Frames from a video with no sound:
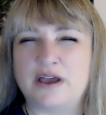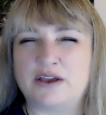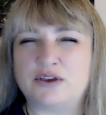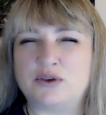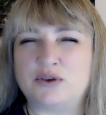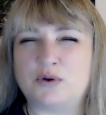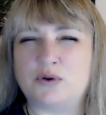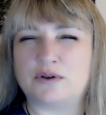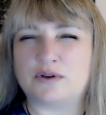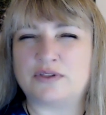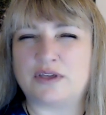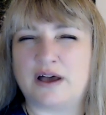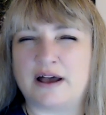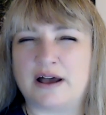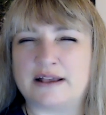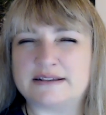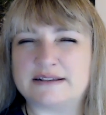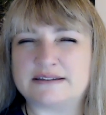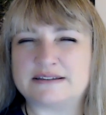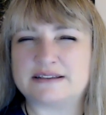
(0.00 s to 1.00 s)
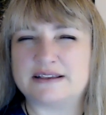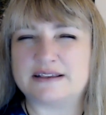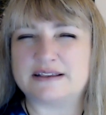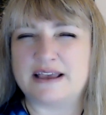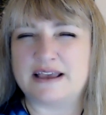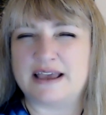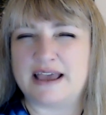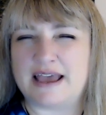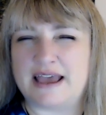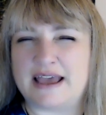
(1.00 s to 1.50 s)
your thoughts
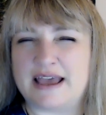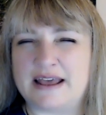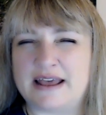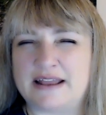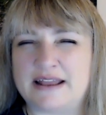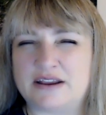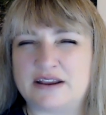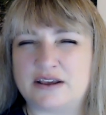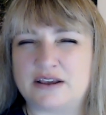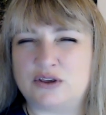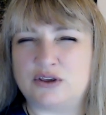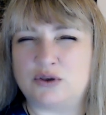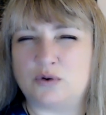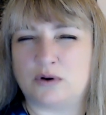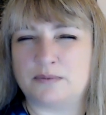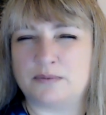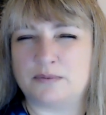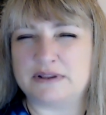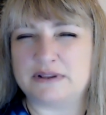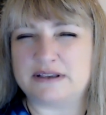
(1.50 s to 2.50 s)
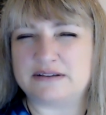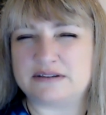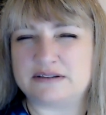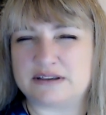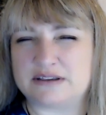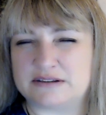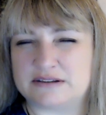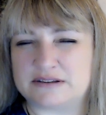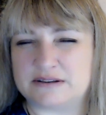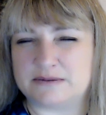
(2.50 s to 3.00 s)
and your belief
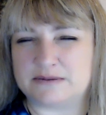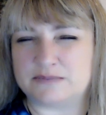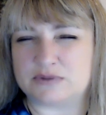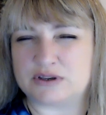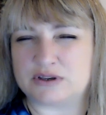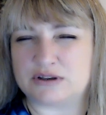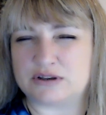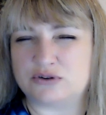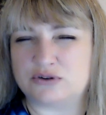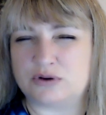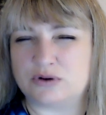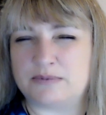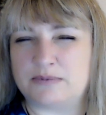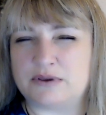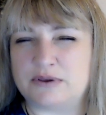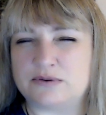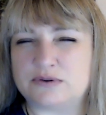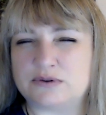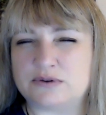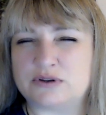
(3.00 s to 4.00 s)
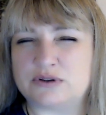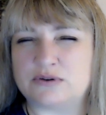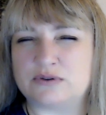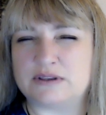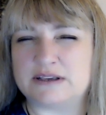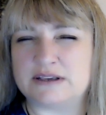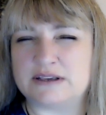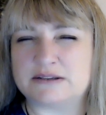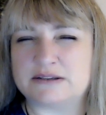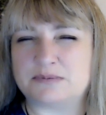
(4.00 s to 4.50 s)
systems contribute to
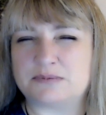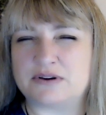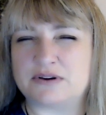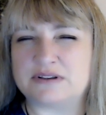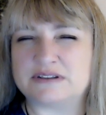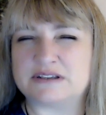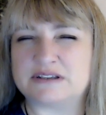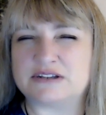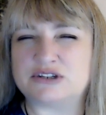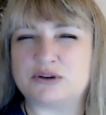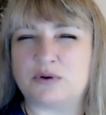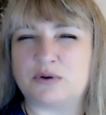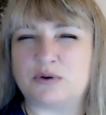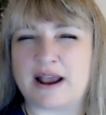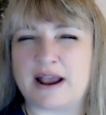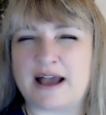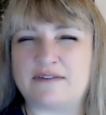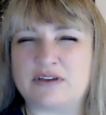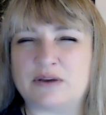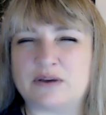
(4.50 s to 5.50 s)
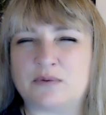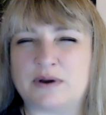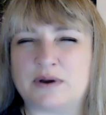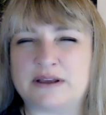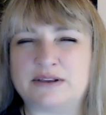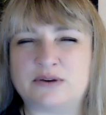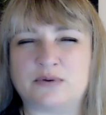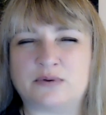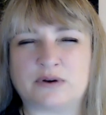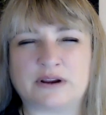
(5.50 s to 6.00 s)
the experiences you are having while
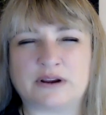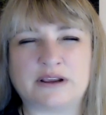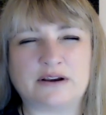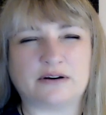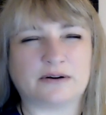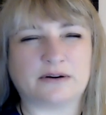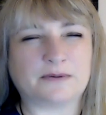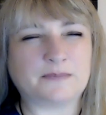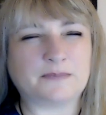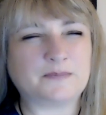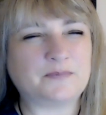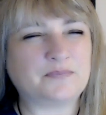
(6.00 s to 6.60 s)
you are here.